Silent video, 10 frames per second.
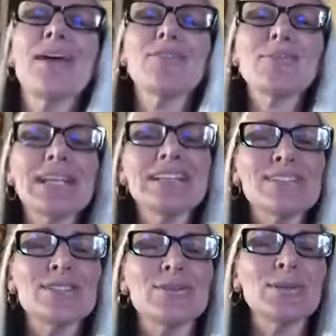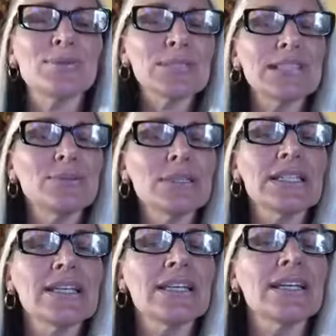everybody's doing really,
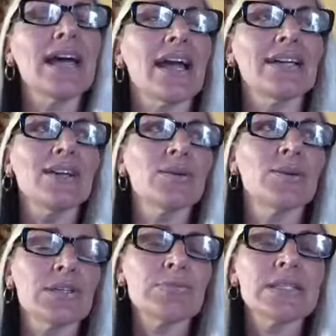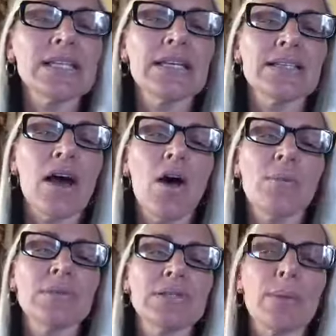really good. I know Christmas is
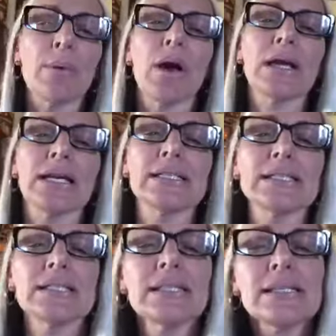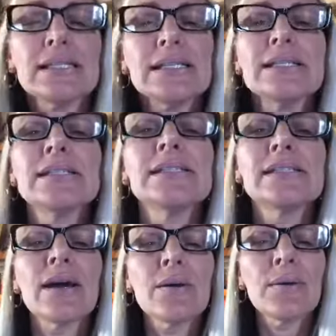almost upon us,
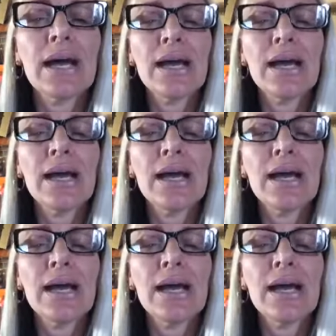so